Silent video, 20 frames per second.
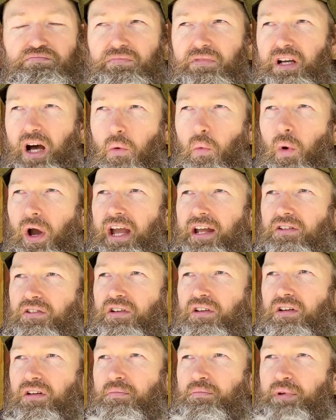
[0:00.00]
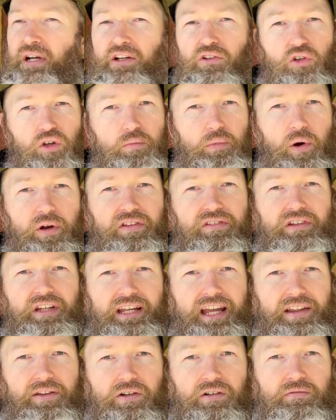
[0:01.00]
a way to bring 2 points
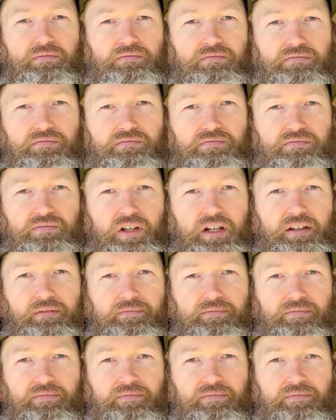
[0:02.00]
together, right?